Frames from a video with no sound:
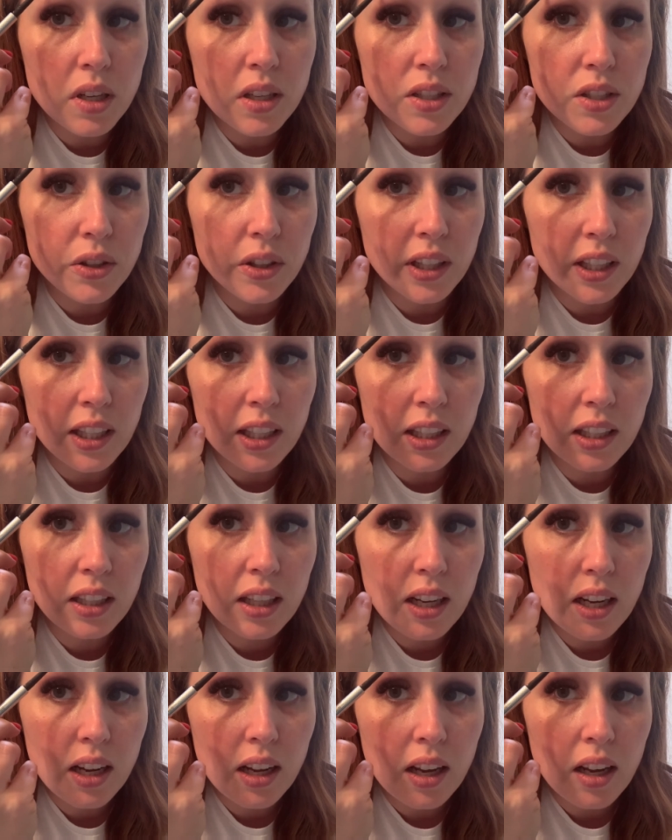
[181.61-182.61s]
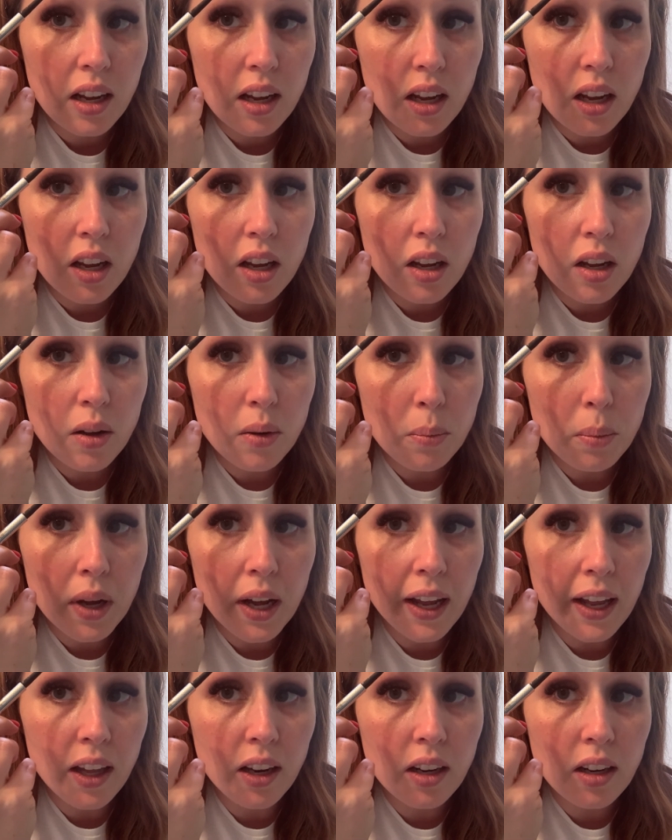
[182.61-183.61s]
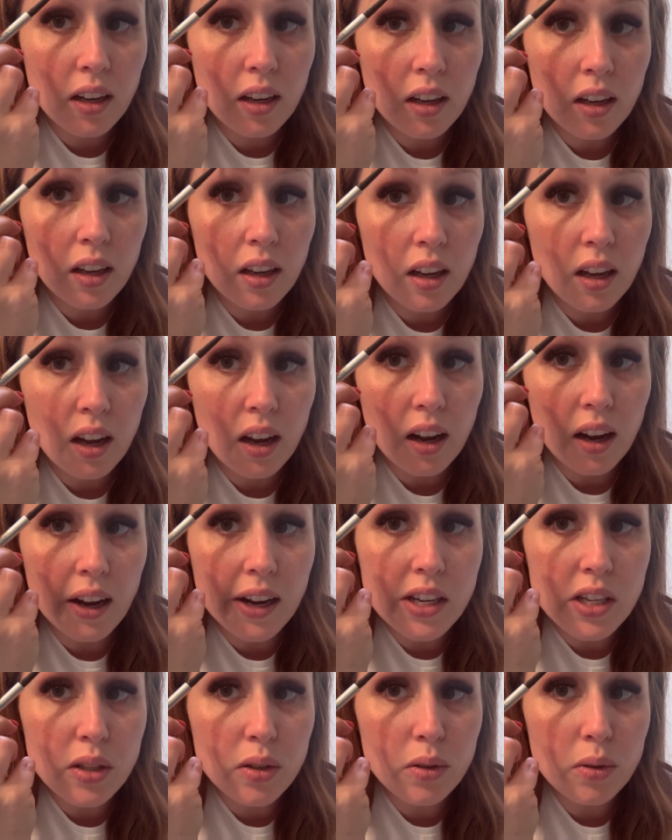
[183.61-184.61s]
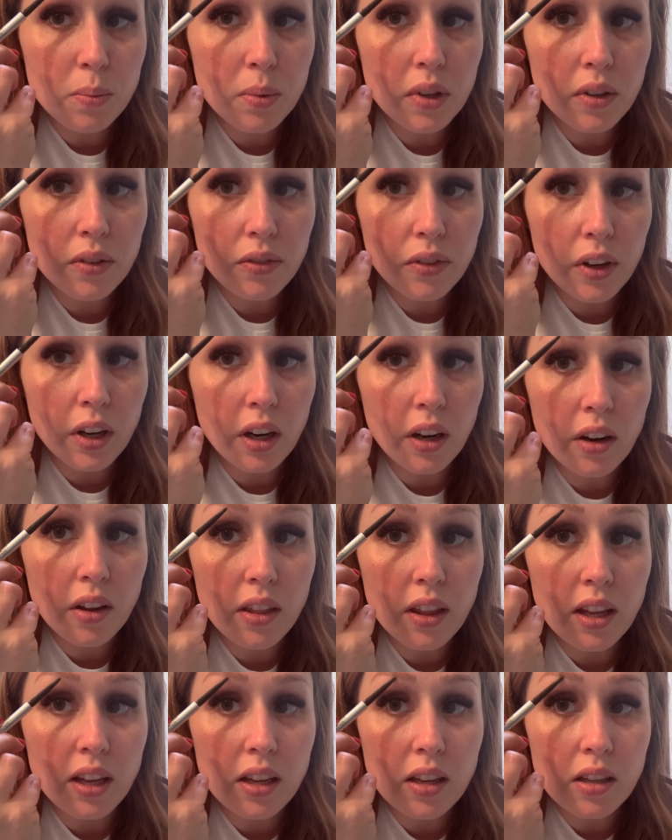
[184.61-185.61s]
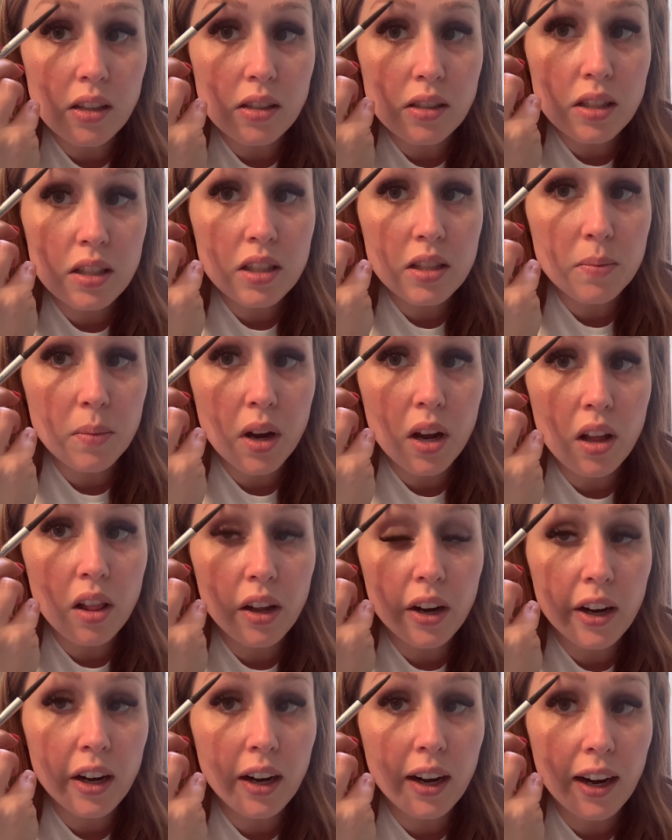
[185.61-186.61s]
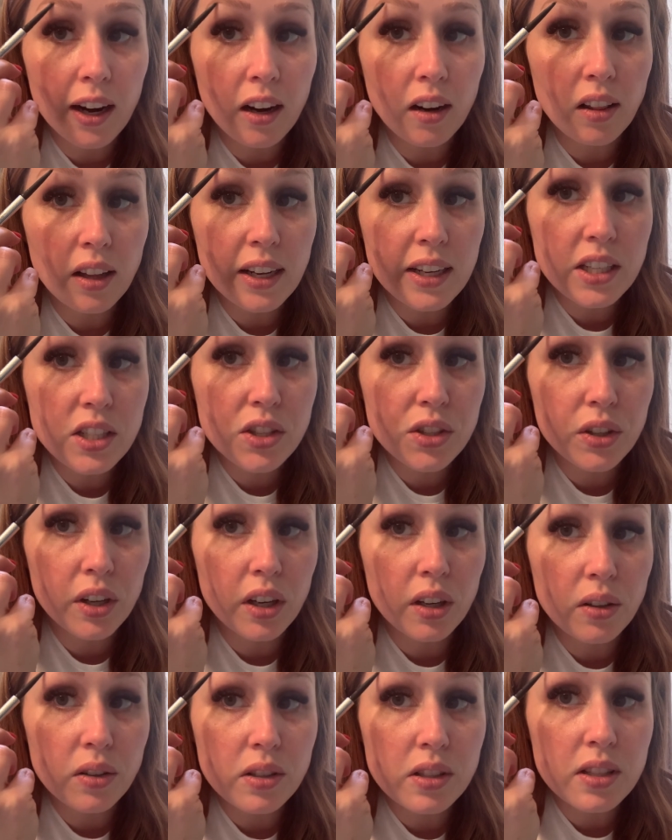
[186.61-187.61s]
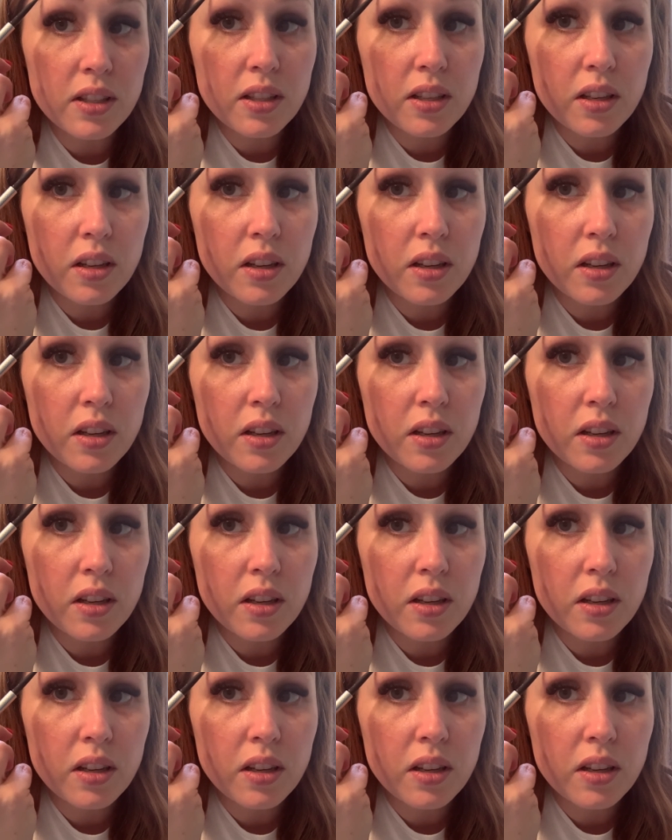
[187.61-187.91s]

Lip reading: screen. But I do prefer the smaller hair-like strokes.